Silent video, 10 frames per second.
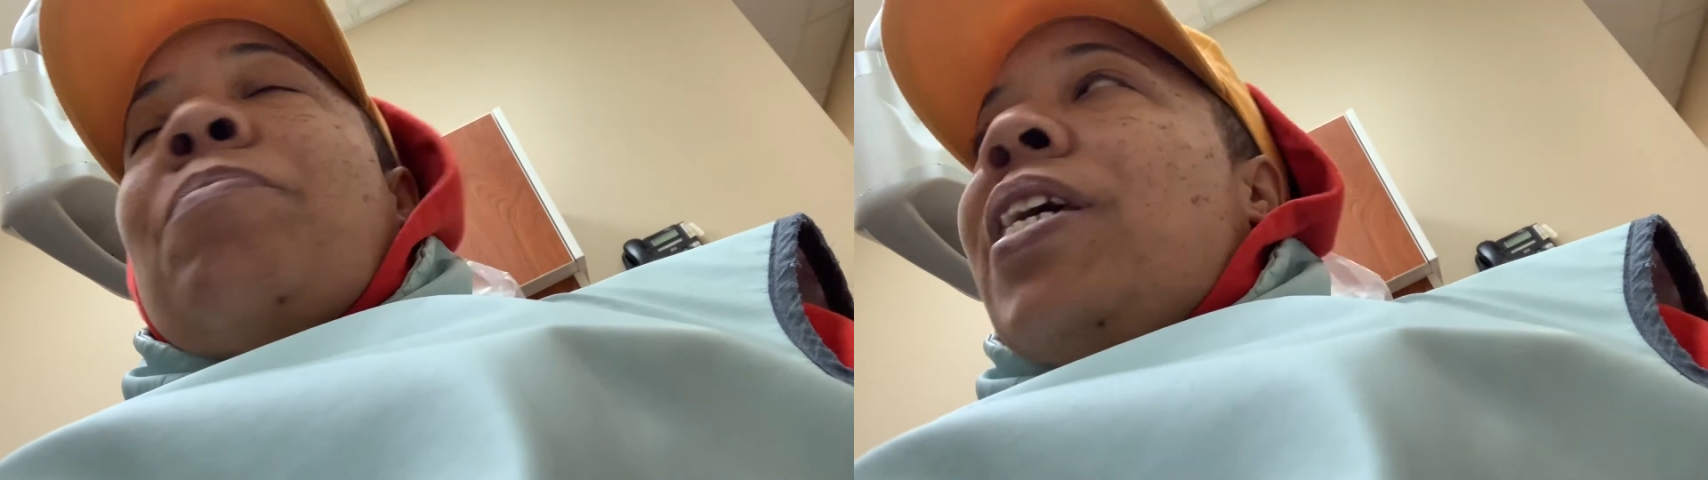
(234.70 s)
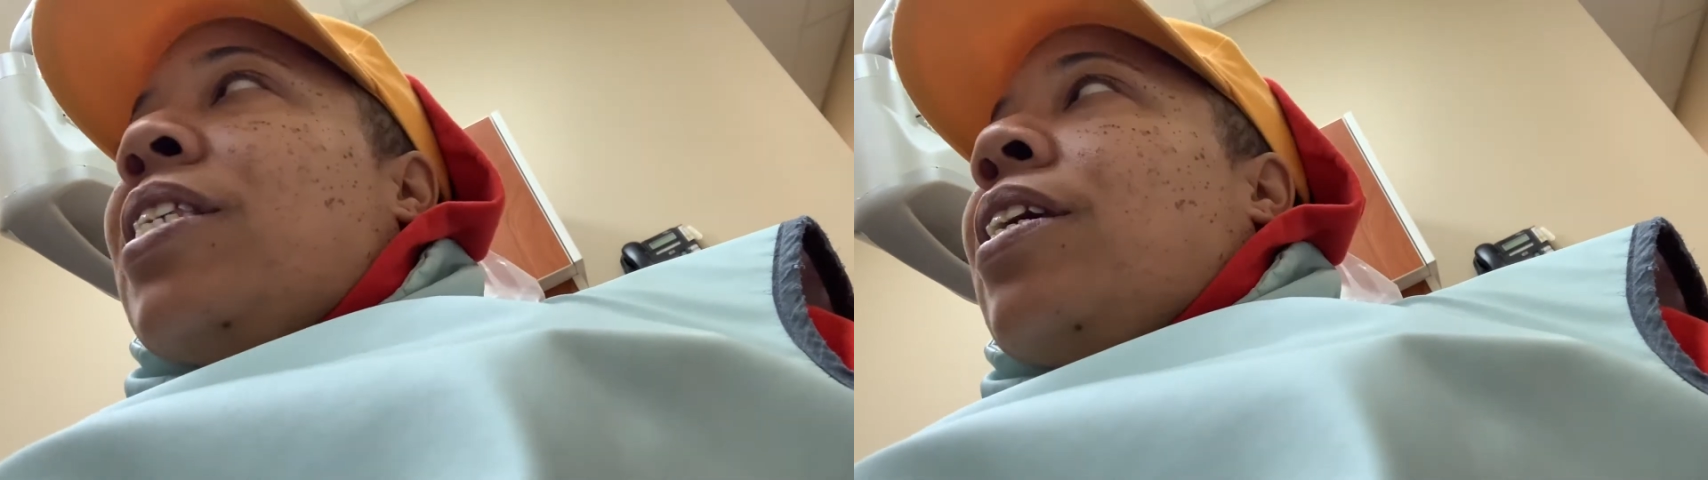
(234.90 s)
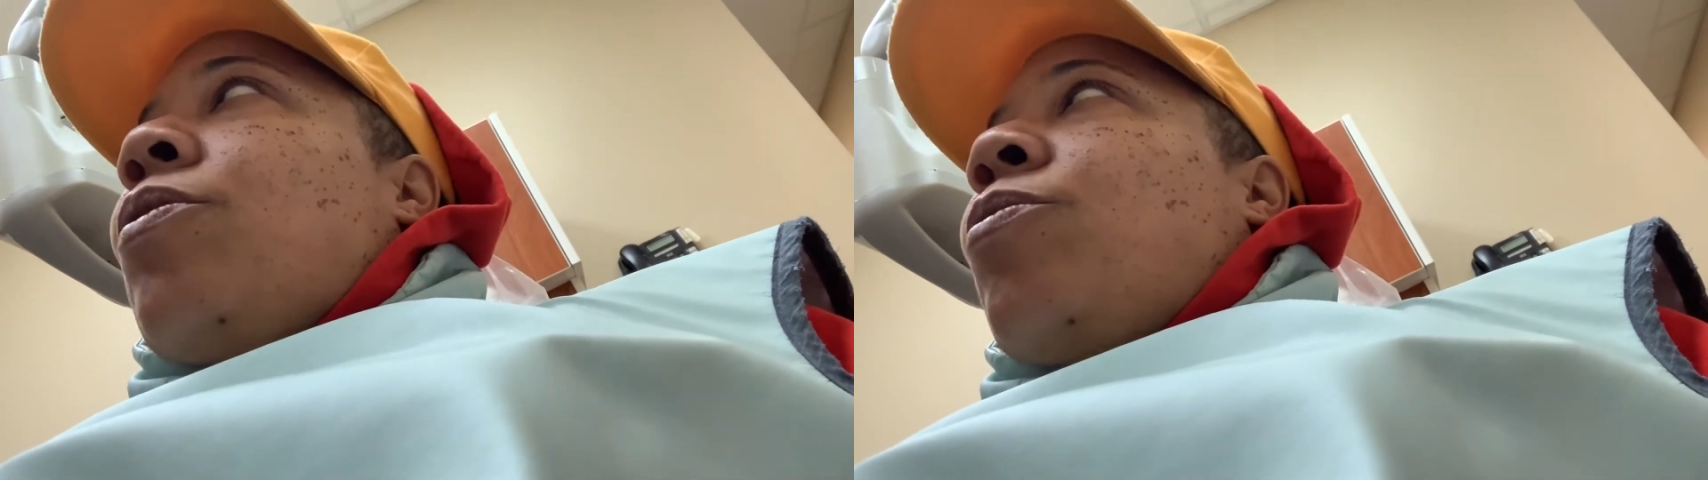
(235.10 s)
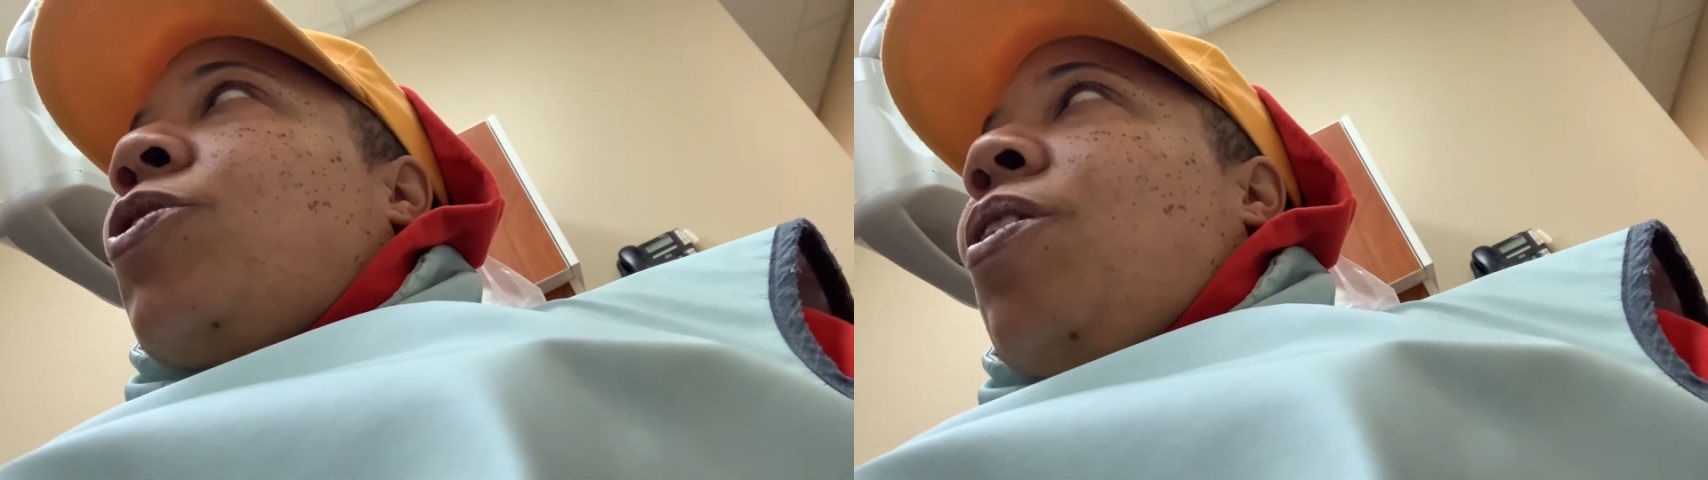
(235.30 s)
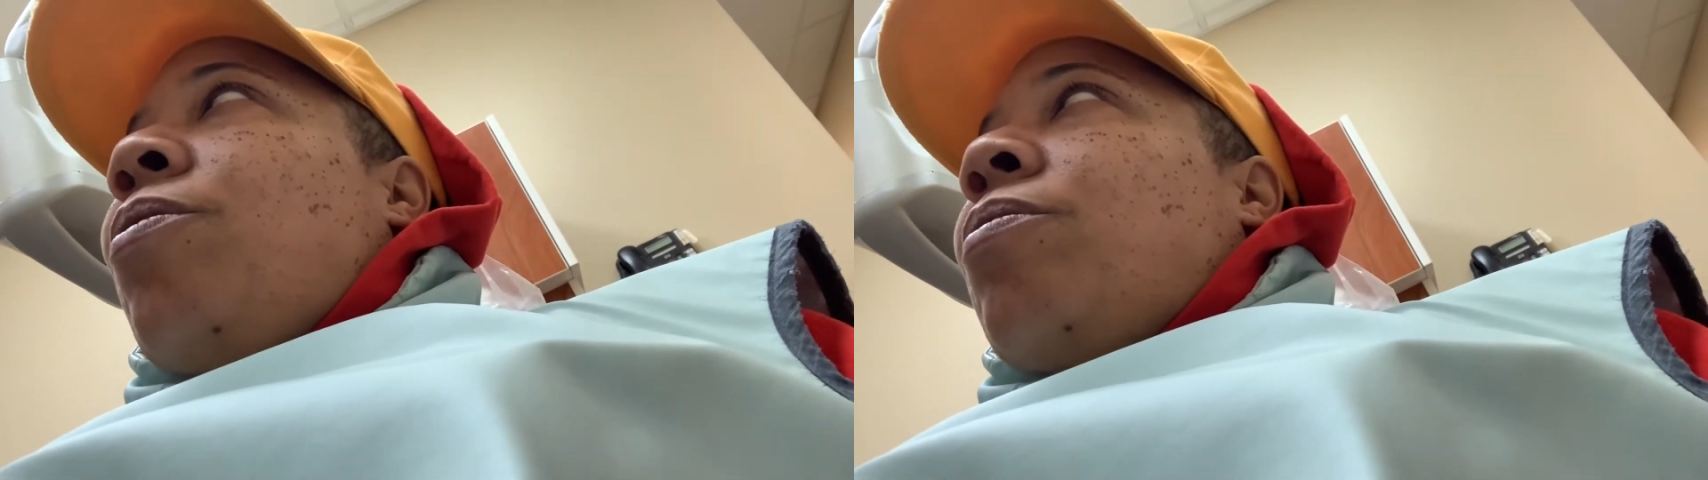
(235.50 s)
things ain't no
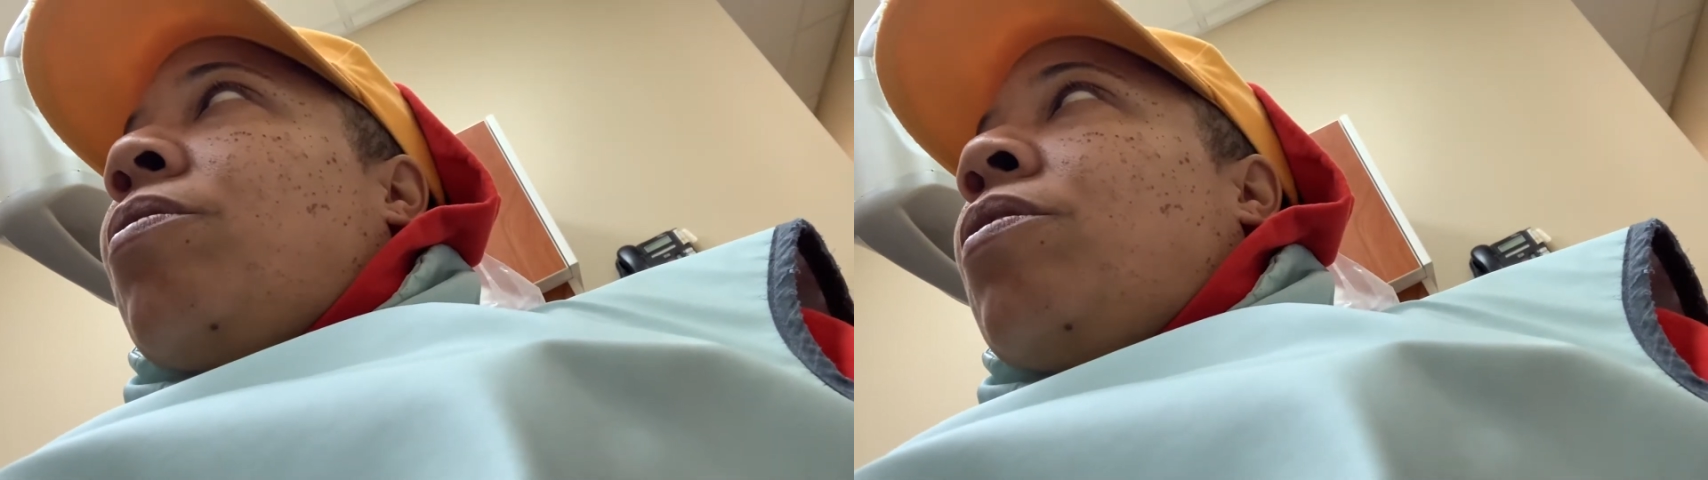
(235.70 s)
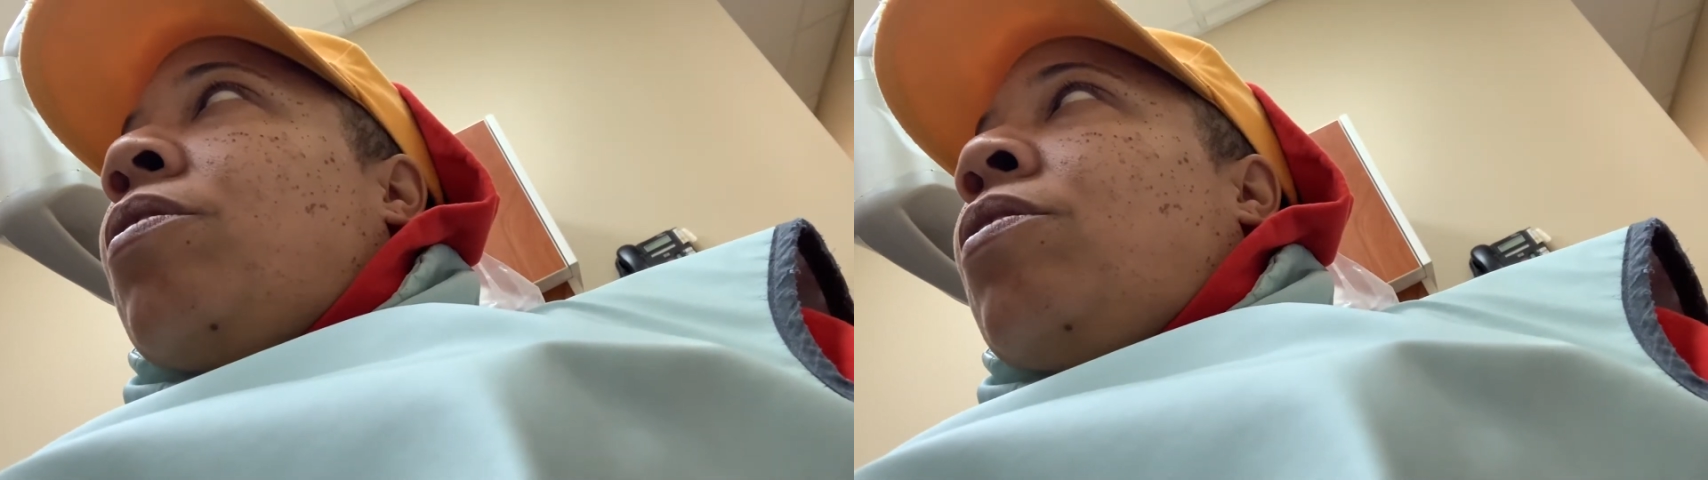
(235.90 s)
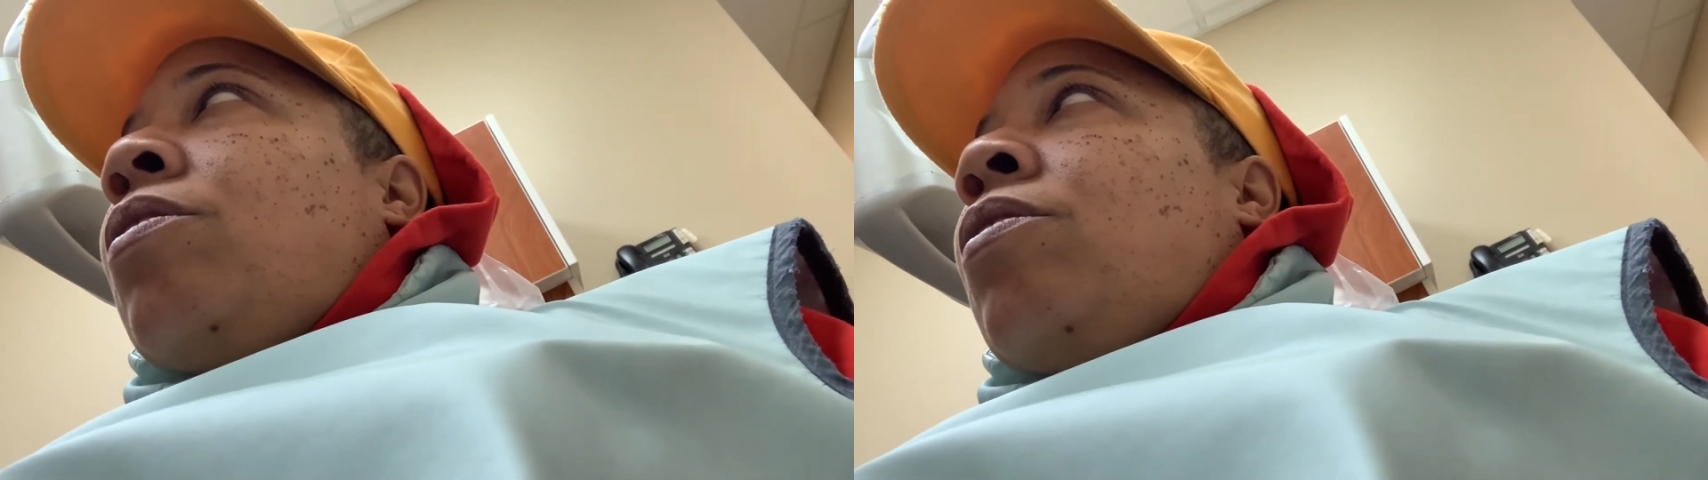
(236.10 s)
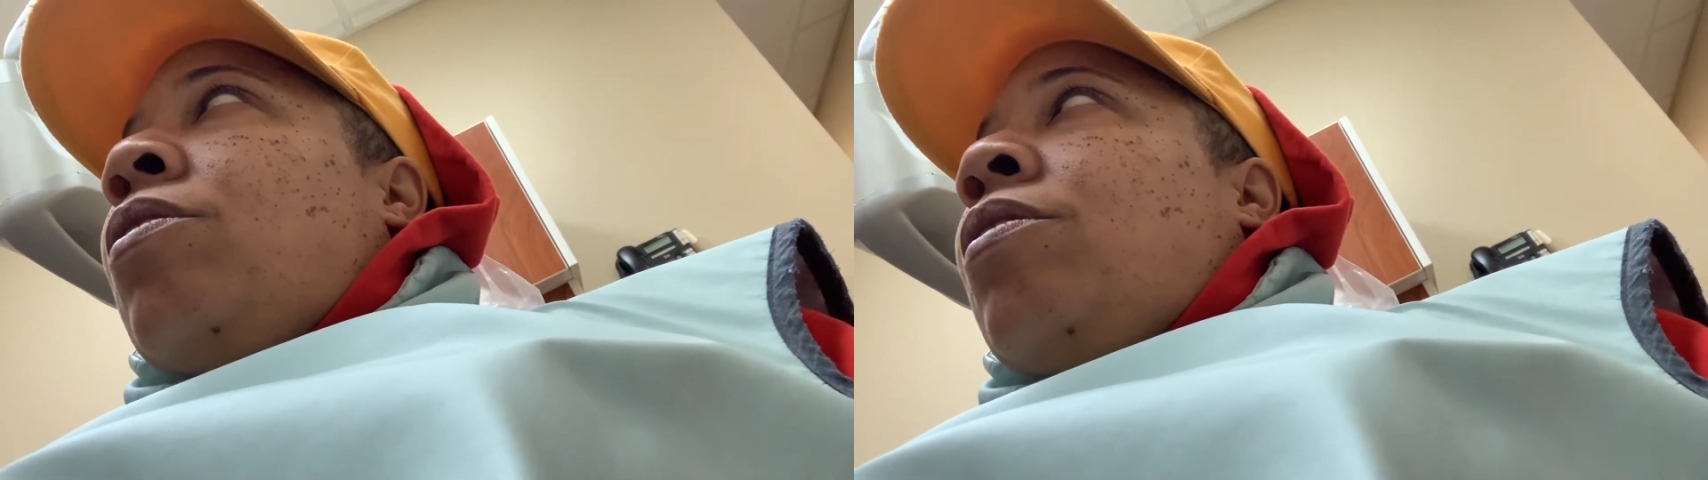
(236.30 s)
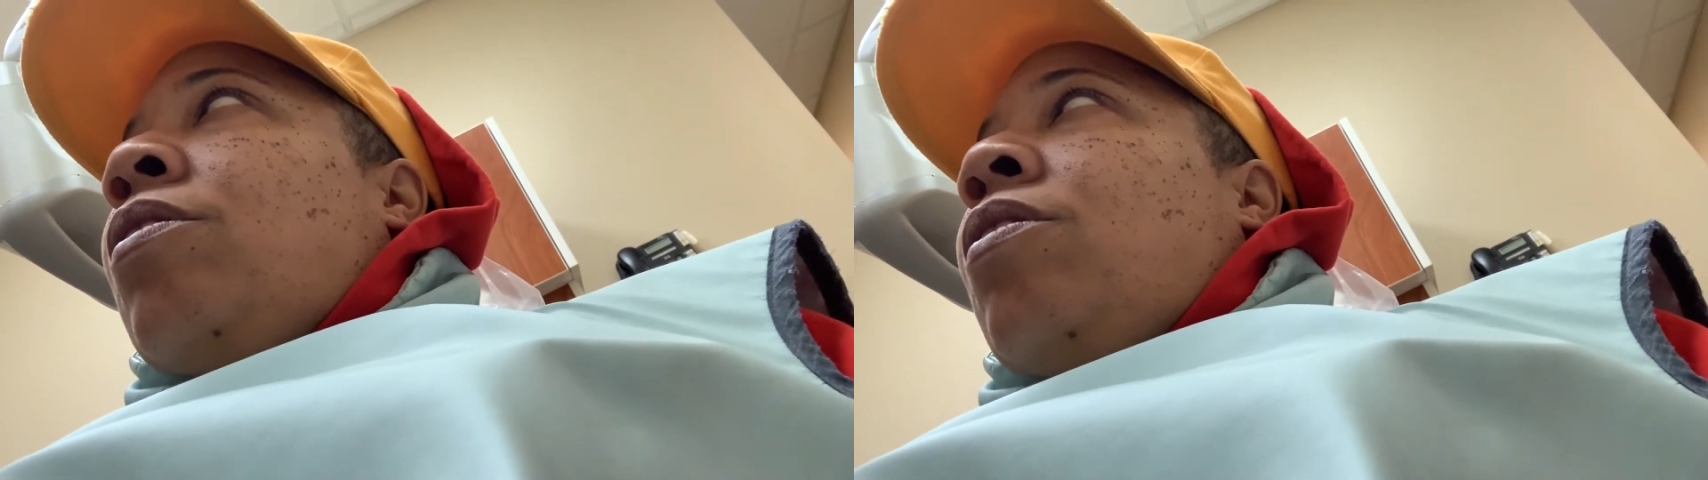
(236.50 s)
joke.
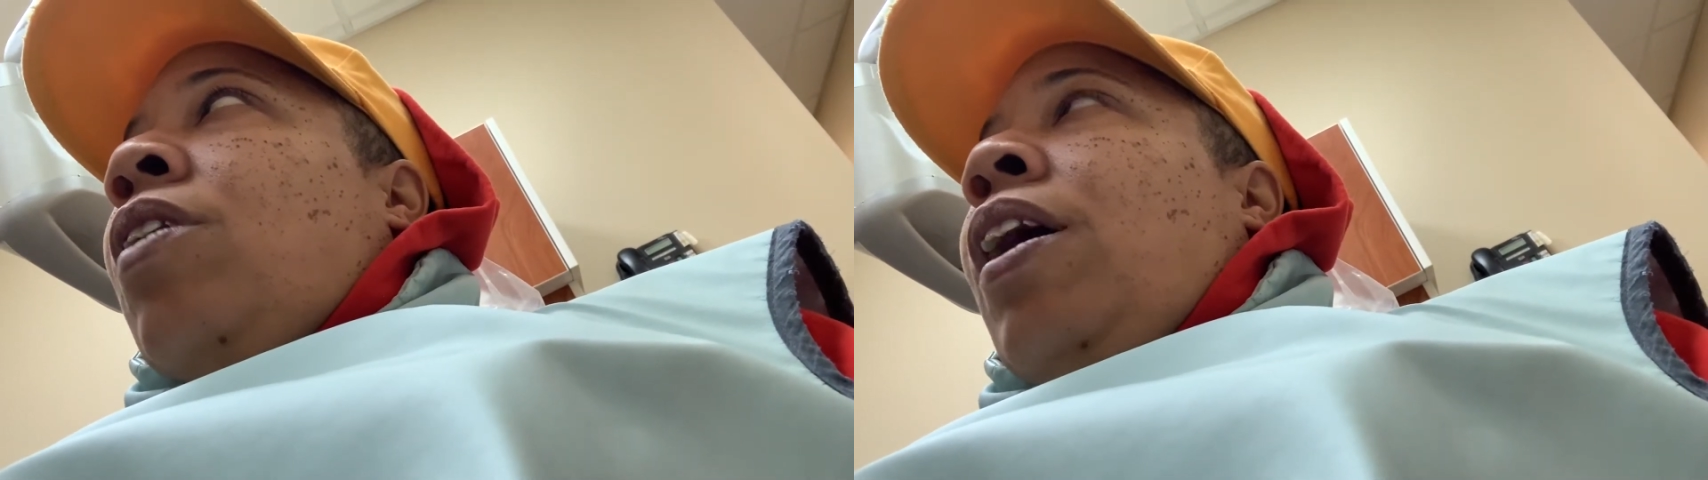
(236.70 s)
I